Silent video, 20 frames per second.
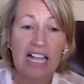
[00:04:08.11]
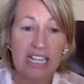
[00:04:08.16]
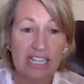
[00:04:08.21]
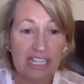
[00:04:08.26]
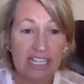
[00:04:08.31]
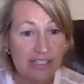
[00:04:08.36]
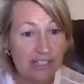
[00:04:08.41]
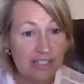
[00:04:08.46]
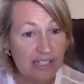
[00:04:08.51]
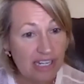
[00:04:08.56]

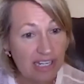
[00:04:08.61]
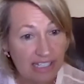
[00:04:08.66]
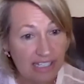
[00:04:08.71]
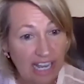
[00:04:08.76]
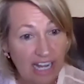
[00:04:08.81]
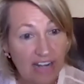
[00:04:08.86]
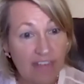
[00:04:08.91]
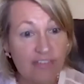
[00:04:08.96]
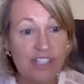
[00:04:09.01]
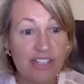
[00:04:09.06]
and
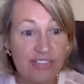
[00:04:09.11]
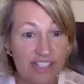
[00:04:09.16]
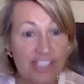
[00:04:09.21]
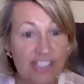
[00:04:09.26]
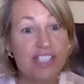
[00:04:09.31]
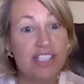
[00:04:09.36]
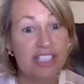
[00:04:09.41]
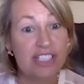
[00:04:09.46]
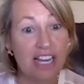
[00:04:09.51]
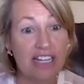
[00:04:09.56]
kind of did this
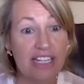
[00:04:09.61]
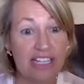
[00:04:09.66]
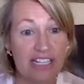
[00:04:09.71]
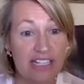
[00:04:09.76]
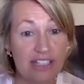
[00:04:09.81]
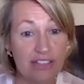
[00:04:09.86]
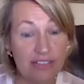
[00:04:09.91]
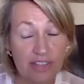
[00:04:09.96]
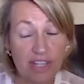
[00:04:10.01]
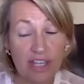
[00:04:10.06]

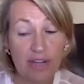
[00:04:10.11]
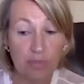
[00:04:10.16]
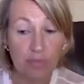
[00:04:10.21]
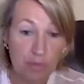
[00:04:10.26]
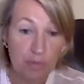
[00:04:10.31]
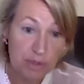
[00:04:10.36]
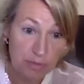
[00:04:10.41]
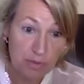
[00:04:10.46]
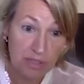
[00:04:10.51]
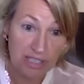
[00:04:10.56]
study that
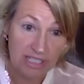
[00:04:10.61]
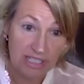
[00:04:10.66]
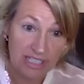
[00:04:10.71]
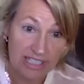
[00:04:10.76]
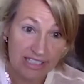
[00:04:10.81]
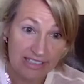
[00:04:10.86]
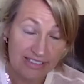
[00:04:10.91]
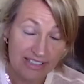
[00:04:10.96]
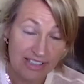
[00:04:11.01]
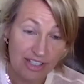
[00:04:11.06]
was
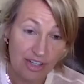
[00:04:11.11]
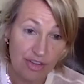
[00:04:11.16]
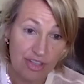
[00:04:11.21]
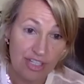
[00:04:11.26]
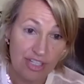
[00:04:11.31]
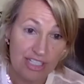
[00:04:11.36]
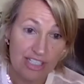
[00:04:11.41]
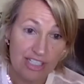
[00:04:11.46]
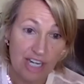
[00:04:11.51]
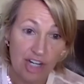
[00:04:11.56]
really, the
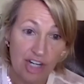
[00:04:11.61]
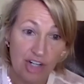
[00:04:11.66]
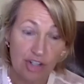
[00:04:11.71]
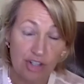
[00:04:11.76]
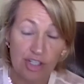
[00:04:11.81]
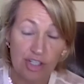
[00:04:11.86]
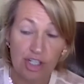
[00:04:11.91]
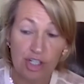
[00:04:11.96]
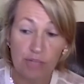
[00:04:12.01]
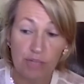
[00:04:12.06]
entire
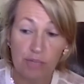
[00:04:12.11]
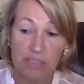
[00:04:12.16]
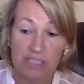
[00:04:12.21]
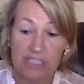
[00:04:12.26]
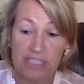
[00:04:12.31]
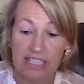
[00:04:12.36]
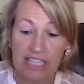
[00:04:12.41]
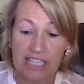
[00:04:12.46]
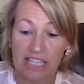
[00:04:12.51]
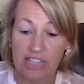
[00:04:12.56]
year we
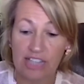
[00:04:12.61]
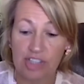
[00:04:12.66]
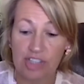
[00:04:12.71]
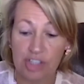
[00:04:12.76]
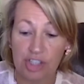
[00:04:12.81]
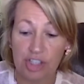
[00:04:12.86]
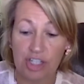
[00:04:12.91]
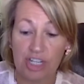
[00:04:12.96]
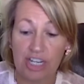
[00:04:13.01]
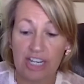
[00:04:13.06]
did last
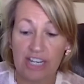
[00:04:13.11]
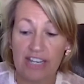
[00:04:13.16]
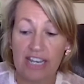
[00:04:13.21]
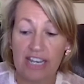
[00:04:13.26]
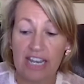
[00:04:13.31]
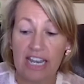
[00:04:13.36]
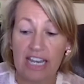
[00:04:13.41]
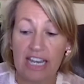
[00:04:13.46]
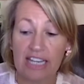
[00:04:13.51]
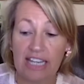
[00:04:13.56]
year,
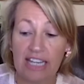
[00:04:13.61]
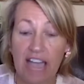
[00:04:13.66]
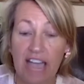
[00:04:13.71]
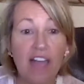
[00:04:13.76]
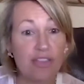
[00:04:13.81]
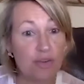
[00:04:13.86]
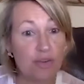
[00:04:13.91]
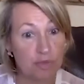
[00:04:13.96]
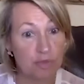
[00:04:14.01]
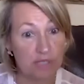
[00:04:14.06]
and got
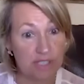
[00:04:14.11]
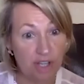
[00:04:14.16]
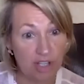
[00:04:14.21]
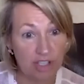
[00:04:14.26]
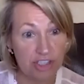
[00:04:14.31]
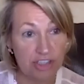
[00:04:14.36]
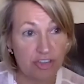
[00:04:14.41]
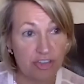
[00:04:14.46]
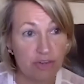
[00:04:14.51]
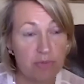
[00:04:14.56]
the
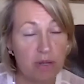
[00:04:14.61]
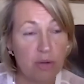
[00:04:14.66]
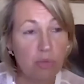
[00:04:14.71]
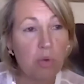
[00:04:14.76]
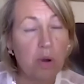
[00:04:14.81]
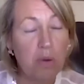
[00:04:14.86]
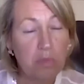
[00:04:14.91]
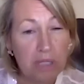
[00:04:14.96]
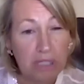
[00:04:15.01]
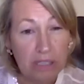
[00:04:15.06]
results from it.
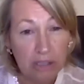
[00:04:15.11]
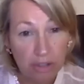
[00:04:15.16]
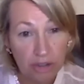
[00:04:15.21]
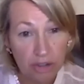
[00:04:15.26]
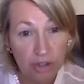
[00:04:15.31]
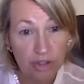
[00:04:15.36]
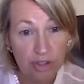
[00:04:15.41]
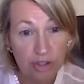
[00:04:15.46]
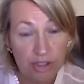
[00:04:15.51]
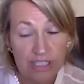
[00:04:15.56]
What we
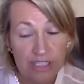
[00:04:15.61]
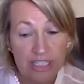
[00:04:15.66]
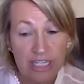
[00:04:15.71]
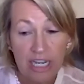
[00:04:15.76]
learned